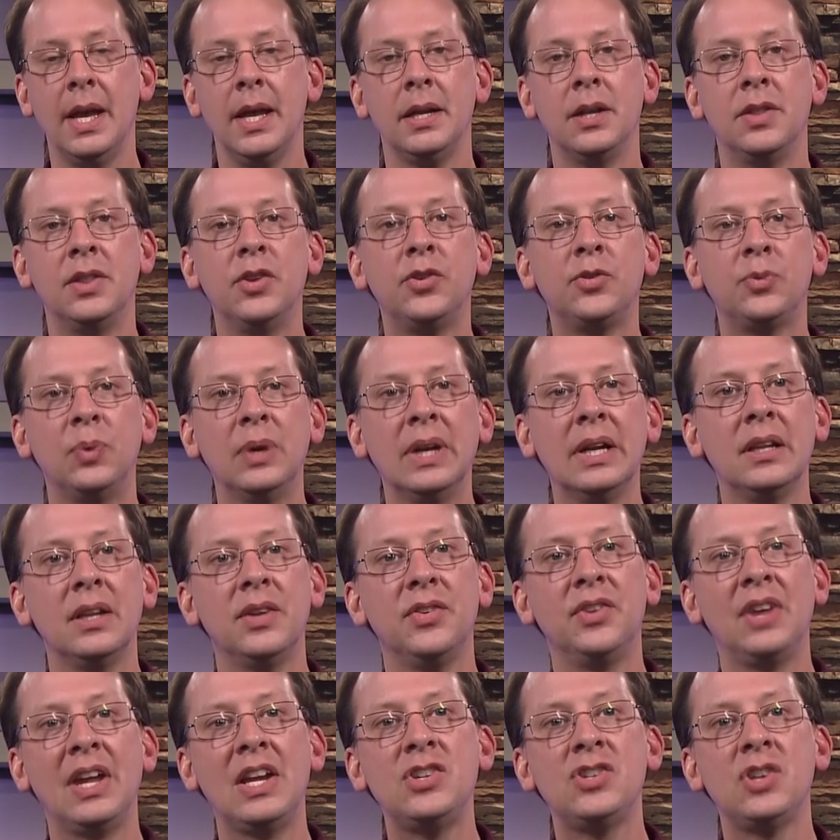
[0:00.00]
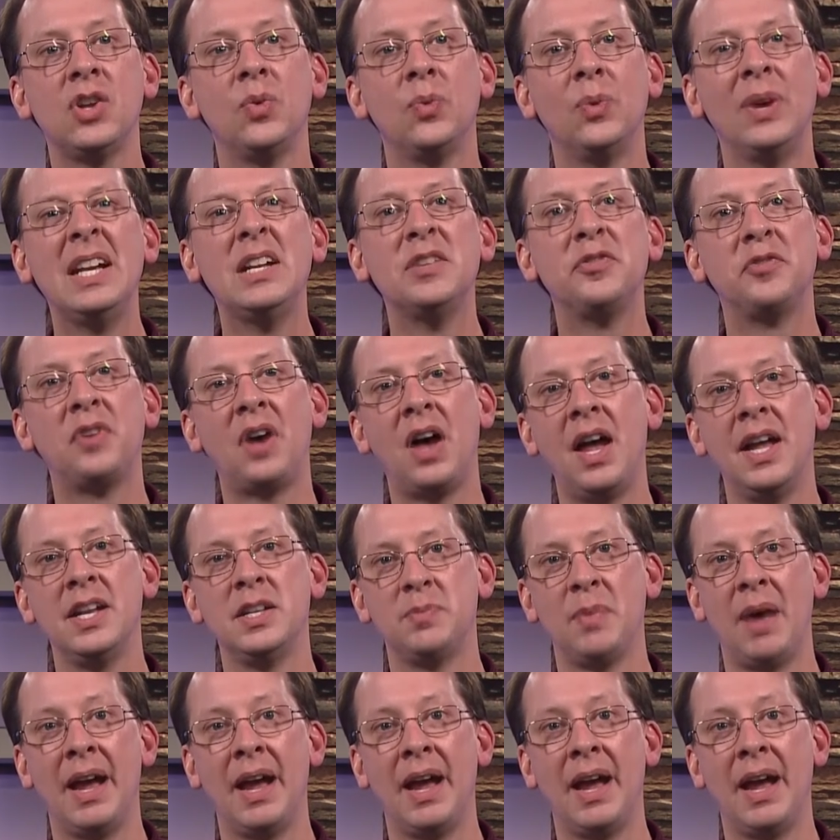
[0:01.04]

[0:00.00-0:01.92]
Now, this realization redefined